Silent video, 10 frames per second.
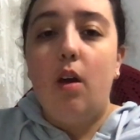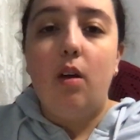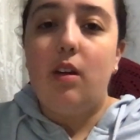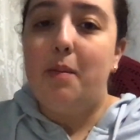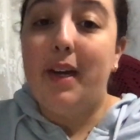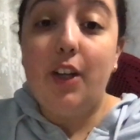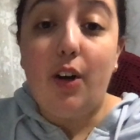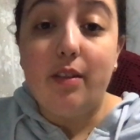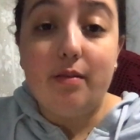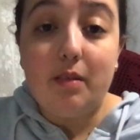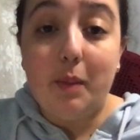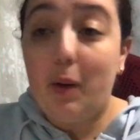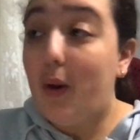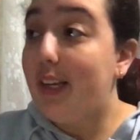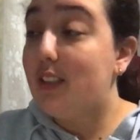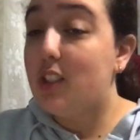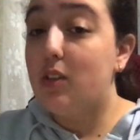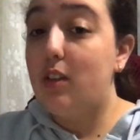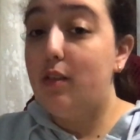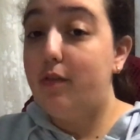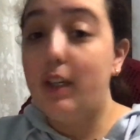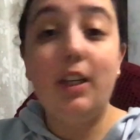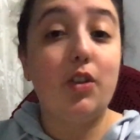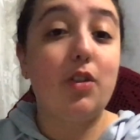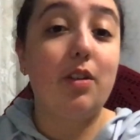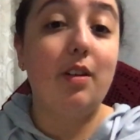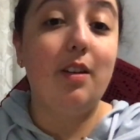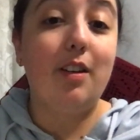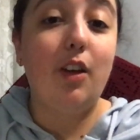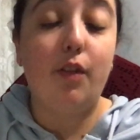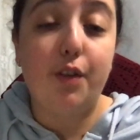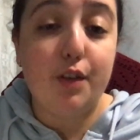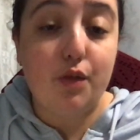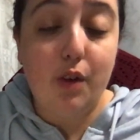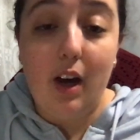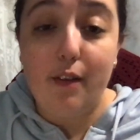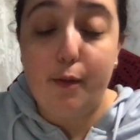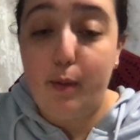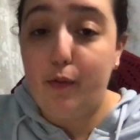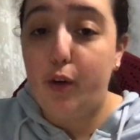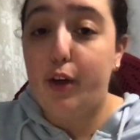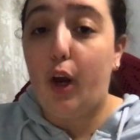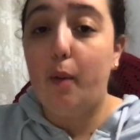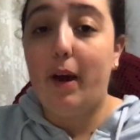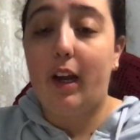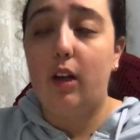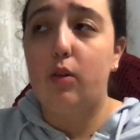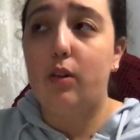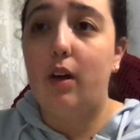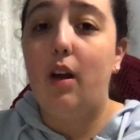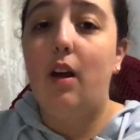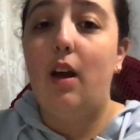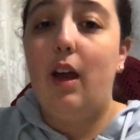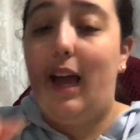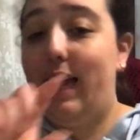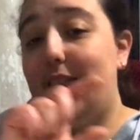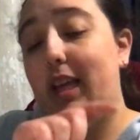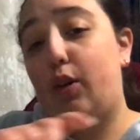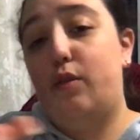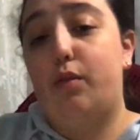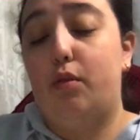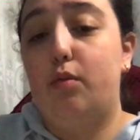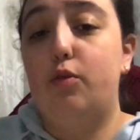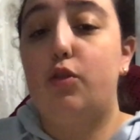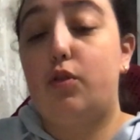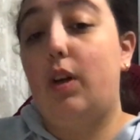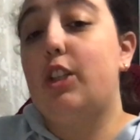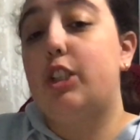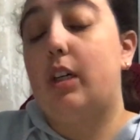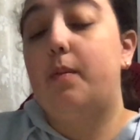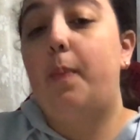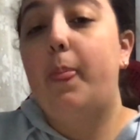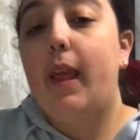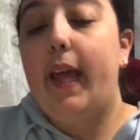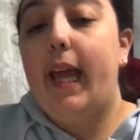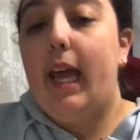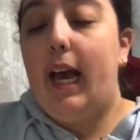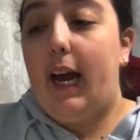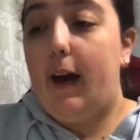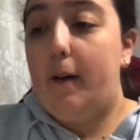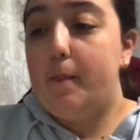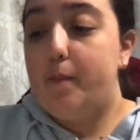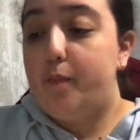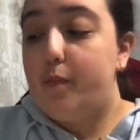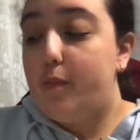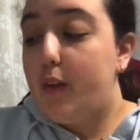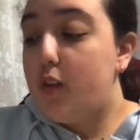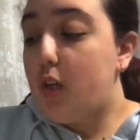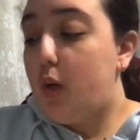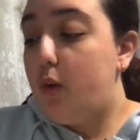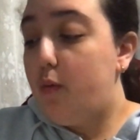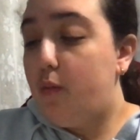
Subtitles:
You may not. You may wait until you finish your first draft before you go back and look at the overall structure. So